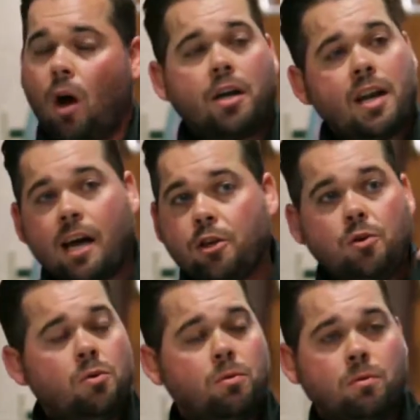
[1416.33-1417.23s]
Ought not
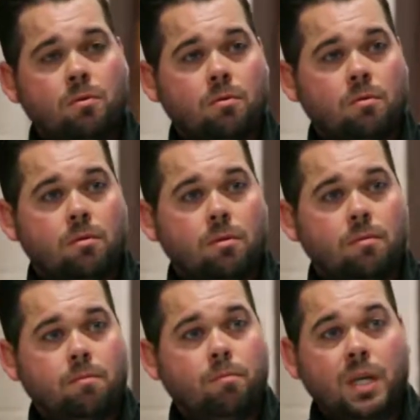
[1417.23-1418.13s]
you
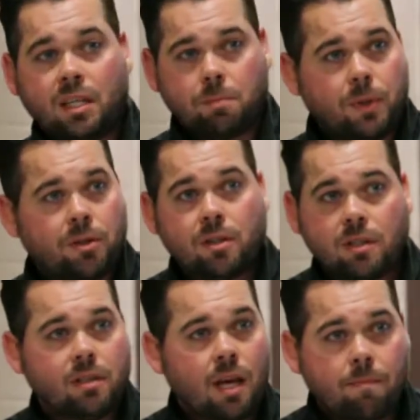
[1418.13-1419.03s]
be
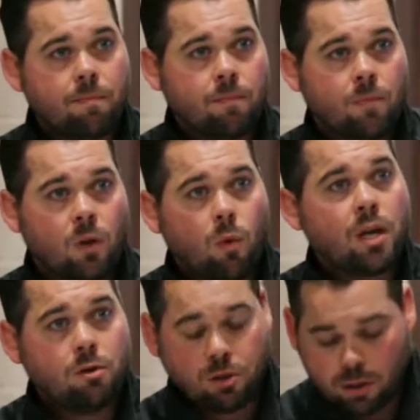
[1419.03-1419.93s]
experiencing them the
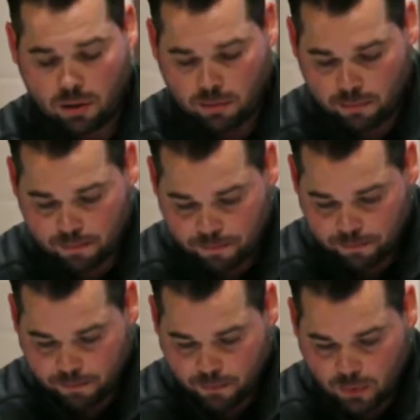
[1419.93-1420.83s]
way you should?
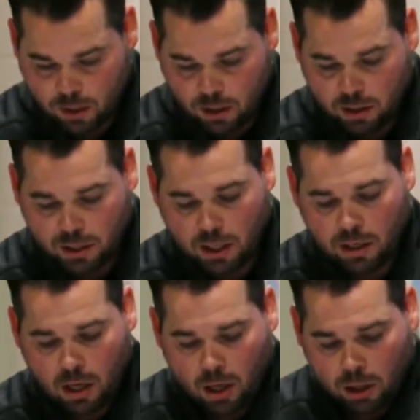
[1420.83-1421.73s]
You
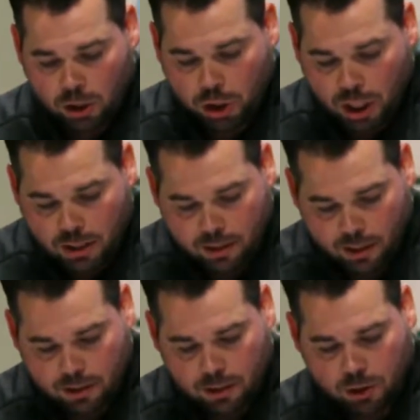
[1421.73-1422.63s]
see,
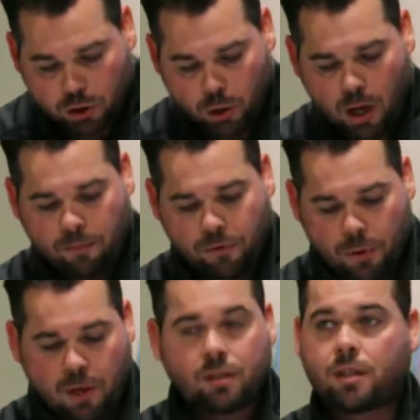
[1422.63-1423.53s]
Jesus stood up
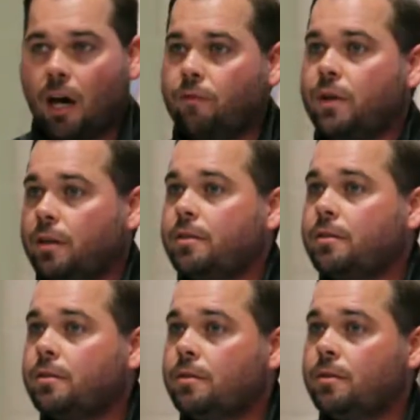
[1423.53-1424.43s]
for this covenant.
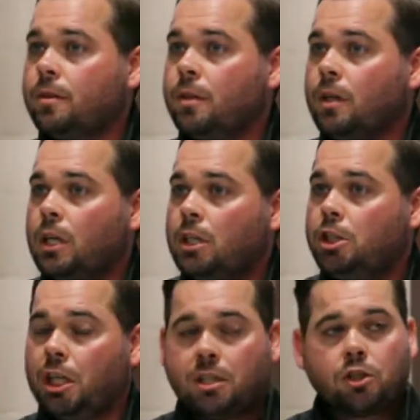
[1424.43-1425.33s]

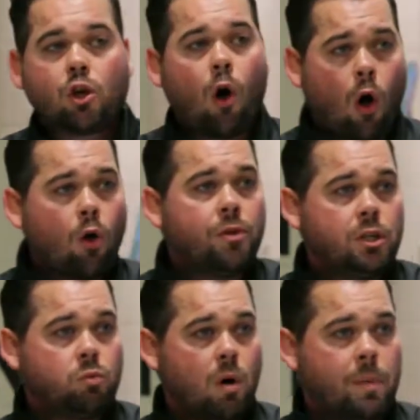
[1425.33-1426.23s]
Jesus called
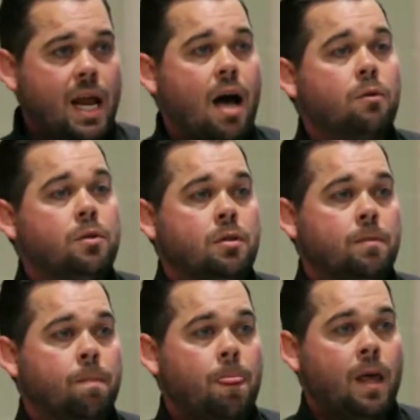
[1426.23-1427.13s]
this woman out.
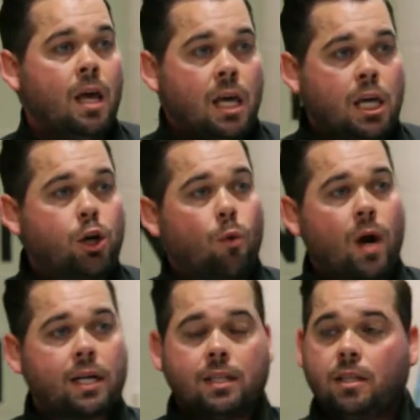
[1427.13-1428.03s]
He
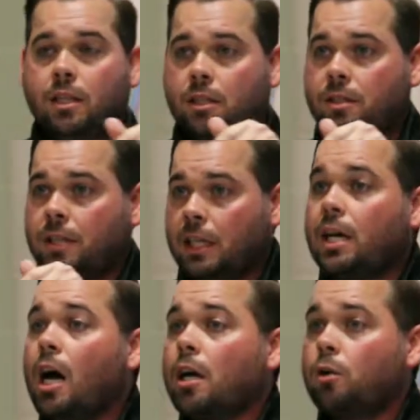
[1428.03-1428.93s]
corrected this
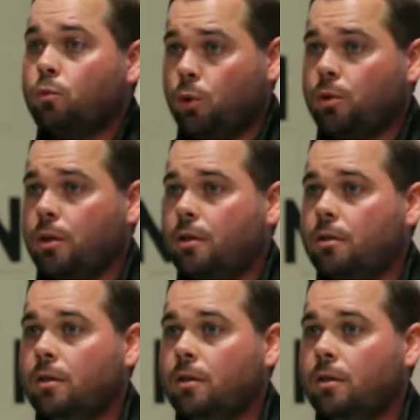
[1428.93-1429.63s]
synagogue ruler.